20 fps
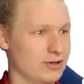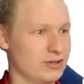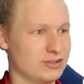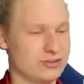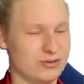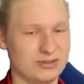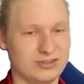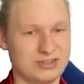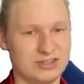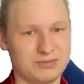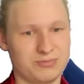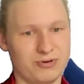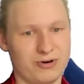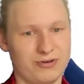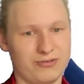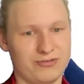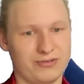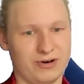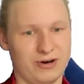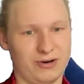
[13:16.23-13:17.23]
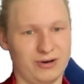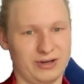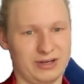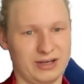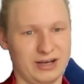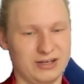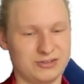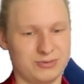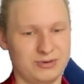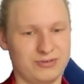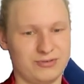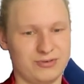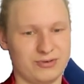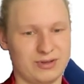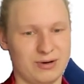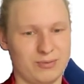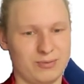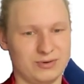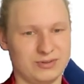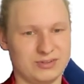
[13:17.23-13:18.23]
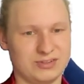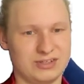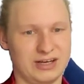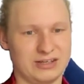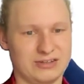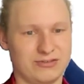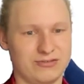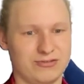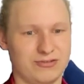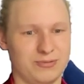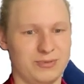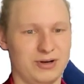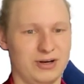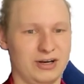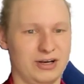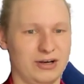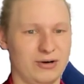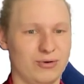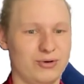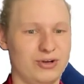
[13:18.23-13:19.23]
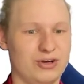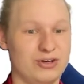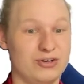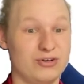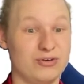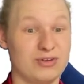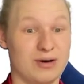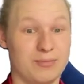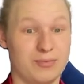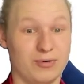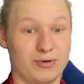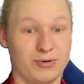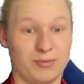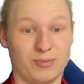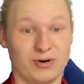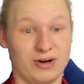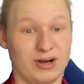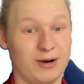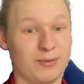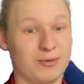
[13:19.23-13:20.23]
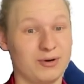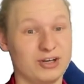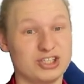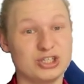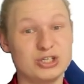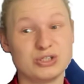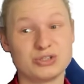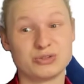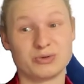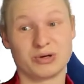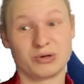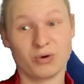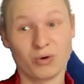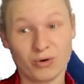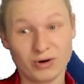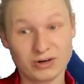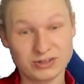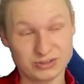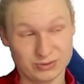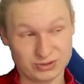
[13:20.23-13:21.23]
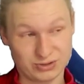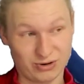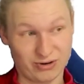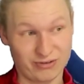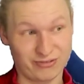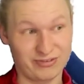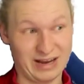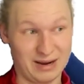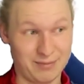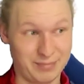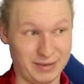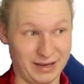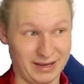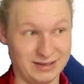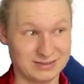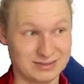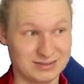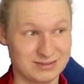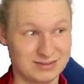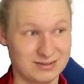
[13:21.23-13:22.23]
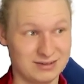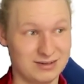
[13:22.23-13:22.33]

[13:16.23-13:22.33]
So it says profile, okay, so we've got that one selected from earlier, or you can do that bottom one. I'm going to choose to ignore it, so it's got a flat base.